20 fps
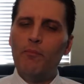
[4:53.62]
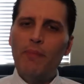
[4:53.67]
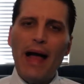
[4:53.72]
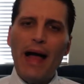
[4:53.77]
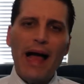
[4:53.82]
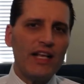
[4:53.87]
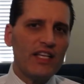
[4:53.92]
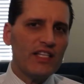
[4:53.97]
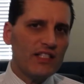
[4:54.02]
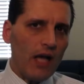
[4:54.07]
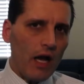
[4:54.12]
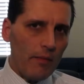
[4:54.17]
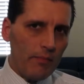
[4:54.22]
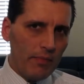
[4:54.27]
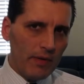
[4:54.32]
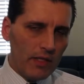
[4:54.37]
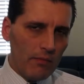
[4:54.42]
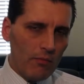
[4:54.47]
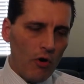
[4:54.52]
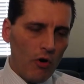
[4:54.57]

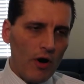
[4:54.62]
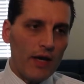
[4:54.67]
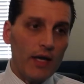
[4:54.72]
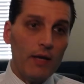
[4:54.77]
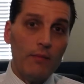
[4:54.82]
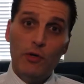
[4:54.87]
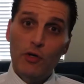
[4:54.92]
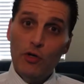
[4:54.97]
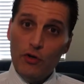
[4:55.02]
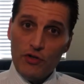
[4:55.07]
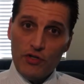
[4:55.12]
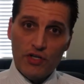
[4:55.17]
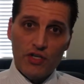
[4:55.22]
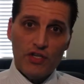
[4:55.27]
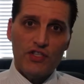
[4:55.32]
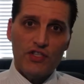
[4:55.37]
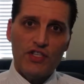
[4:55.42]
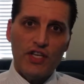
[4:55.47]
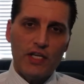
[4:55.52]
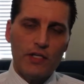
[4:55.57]
backstopping the market,
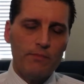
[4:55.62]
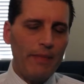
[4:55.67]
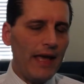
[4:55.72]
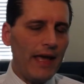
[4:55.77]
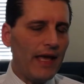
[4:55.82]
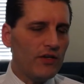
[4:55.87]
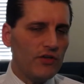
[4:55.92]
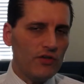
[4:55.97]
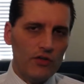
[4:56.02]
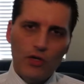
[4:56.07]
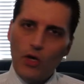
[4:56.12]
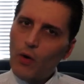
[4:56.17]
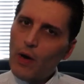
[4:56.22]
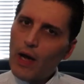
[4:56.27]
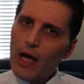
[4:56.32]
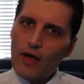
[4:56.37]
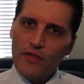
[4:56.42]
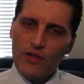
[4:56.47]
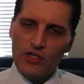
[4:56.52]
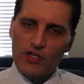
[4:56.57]
Mnuchin, six banks, you know
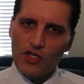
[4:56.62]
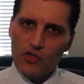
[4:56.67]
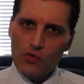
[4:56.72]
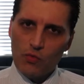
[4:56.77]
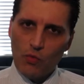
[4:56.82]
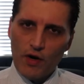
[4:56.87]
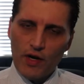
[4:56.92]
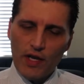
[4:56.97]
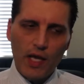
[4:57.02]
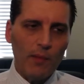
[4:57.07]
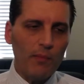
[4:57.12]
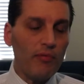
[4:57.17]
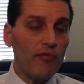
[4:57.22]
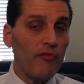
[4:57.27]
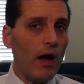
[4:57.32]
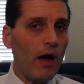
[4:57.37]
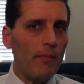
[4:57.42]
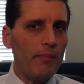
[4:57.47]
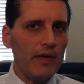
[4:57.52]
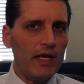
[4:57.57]
how this is working,
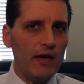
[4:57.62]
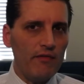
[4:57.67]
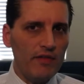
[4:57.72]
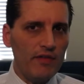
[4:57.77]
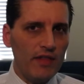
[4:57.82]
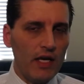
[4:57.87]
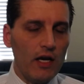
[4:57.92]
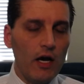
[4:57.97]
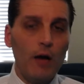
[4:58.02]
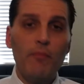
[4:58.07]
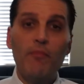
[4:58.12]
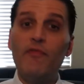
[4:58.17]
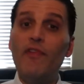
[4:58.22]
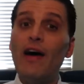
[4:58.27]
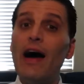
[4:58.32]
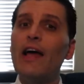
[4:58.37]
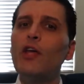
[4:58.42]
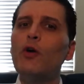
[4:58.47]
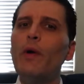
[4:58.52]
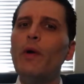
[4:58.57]
propping everything up.
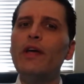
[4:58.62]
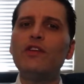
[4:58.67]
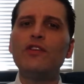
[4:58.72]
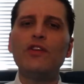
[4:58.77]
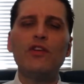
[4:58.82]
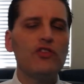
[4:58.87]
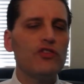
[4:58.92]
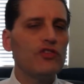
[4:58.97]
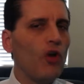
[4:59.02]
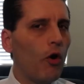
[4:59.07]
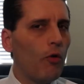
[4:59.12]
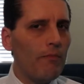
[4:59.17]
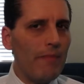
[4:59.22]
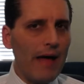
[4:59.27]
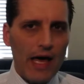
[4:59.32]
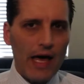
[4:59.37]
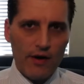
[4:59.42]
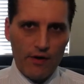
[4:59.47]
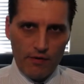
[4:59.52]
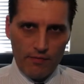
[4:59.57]
Valuations don't
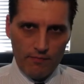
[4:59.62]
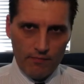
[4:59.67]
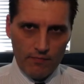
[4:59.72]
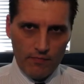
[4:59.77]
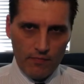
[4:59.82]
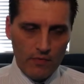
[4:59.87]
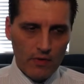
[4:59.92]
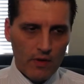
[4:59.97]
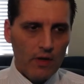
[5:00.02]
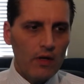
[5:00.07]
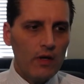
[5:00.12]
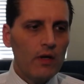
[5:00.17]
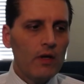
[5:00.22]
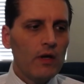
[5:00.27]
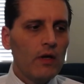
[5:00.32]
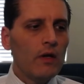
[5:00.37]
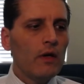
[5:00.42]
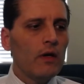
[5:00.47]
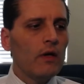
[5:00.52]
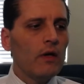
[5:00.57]
matter.
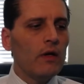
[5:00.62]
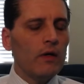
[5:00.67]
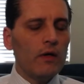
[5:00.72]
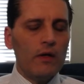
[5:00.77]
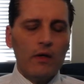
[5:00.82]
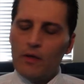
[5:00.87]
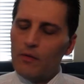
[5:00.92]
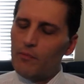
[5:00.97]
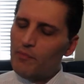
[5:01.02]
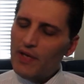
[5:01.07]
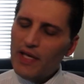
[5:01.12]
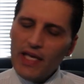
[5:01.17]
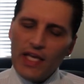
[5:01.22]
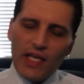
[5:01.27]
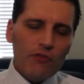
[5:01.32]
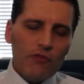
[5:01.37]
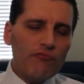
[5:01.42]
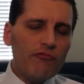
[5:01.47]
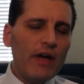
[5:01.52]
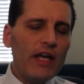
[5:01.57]

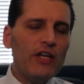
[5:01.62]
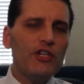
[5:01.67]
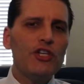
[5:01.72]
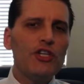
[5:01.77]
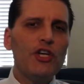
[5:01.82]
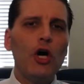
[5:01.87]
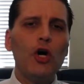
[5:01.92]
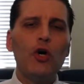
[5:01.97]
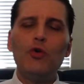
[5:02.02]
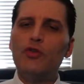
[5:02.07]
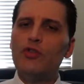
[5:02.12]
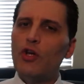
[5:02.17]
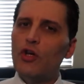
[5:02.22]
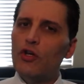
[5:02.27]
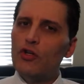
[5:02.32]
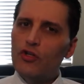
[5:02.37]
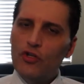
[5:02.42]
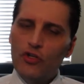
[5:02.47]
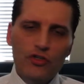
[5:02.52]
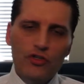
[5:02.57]
PE ratios
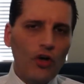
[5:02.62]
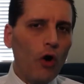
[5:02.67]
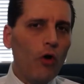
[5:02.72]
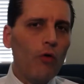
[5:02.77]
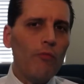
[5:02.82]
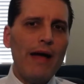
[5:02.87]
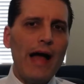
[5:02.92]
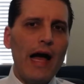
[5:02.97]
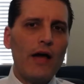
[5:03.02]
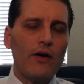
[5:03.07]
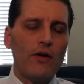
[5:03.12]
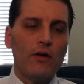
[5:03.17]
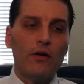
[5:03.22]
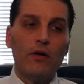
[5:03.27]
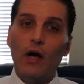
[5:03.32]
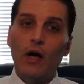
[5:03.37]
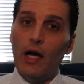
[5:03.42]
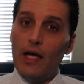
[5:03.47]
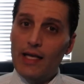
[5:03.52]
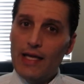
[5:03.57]
don't matter.
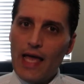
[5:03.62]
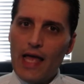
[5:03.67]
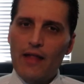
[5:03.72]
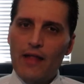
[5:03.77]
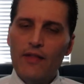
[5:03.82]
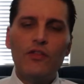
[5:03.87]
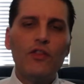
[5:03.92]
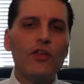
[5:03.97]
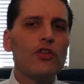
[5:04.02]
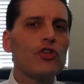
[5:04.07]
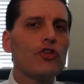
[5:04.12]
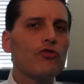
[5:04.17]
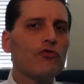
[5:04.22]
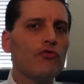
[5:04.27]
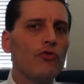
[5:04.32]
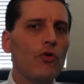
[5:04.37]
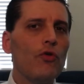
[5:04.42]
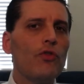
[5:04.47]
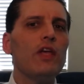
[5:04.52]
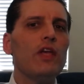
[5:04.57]
Again, the
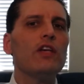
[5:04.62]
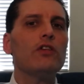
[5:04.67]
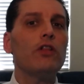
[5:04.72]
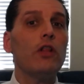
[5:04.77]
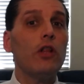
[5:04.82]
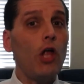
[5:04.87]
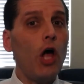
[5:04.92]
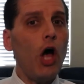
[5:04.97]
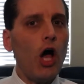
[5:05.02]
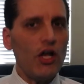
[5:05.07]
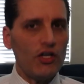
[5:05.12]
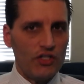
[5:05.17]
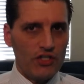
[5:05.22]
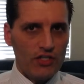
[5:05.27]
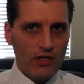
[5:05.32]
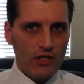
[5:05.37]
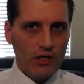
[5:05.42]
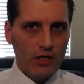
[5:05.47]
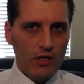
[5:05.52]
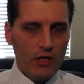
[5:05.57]
truth is
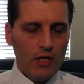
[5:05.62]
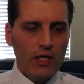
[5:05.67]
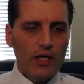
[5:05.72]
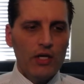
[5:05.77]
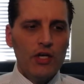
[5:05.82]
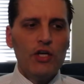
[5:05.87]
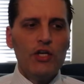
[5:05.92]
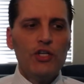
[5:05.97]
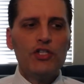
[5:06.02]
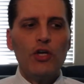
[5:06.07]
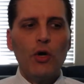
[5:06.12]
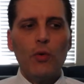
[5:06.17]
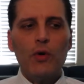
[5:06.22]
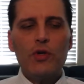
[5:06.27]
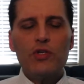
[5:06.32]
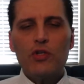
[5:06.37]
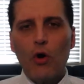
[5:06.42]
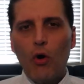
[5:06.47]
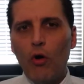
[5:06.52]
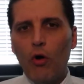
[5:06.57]
lost. So
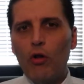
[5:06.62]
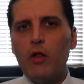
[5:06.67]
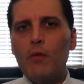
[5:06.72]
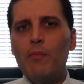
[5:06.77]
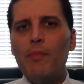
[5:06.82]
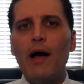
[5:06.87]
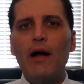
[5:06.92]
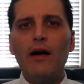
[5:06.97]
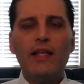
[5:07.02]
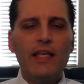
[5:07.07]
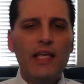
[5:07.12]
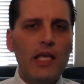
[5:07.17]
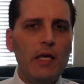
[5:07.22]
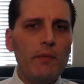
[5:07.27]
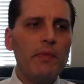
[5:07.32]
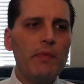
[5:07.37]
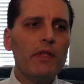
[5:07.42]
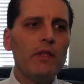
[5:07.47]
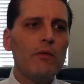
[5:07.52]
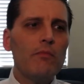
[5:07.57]
it's all about
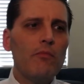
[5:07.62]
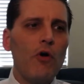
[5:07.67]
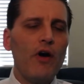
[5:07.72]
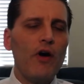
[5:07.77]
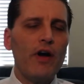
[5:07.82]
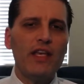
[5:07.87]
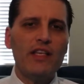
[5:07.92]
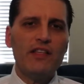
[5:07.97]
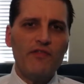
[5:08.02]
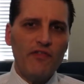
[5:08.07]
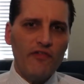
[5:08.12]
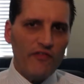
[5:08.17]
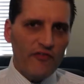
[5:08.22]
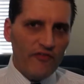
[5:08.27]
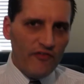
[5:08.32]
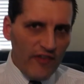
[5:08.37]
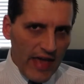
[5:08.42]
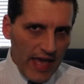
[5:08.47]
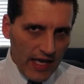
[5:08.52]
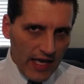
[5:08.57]
keeping the markets
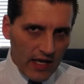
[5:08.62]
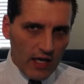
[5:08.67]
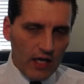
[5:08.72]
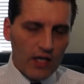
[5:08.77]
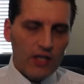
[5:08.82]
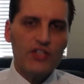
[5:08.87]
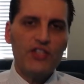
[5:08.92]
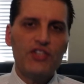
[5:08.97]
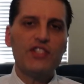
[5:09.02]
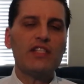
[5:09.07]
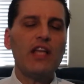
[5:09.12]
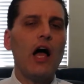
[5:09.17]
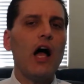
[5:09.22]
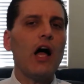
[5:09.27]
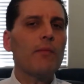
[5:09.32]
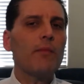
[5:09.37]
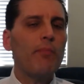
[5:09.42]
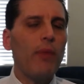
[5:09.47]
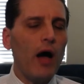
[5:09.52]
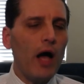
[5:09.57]
fake.
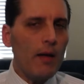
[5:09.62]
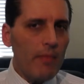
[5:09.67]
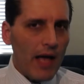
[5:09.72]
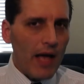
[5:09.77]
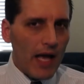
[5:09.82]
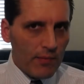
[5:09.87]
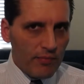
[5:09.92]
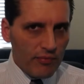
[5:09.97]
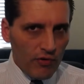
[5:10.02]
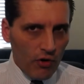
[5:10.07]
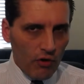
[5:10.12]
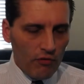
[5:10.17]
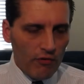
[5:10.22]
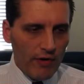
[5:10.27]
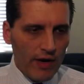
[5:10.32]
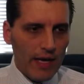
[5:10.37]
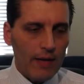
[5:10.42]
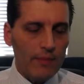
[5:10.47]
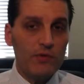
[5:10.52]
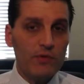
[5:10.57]
Stock buyback
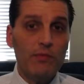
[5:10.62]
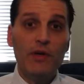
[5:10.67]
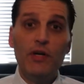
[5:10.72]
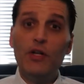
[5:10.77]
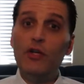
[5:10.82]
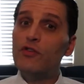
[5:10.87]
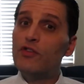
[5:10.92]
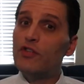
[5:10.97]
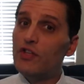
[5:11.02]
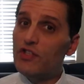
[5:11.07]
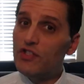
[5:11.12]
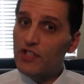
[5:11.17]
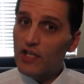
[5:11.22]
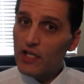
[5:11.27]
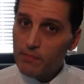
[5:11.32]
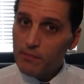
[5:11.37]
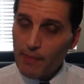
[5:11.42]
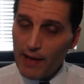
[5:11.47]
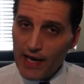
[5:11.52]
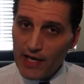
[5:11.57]
programs, Mnuchin
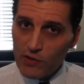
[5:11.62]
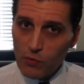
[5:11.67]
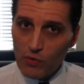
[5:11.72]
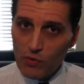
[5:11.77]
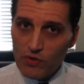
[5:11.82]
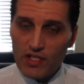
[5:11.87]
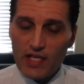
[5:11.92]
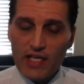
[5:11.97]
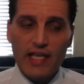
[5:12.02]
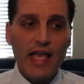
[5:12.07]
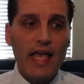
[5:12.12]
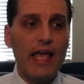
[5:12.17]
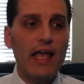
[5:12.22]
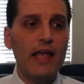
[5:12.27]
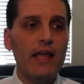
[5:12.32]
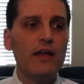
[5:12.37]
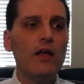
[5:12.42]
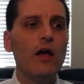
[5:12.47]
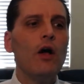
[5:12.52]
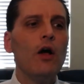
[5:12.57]
Six Banks once
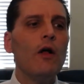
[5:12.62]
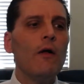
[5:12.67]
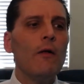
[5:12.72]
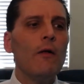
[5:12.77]
again,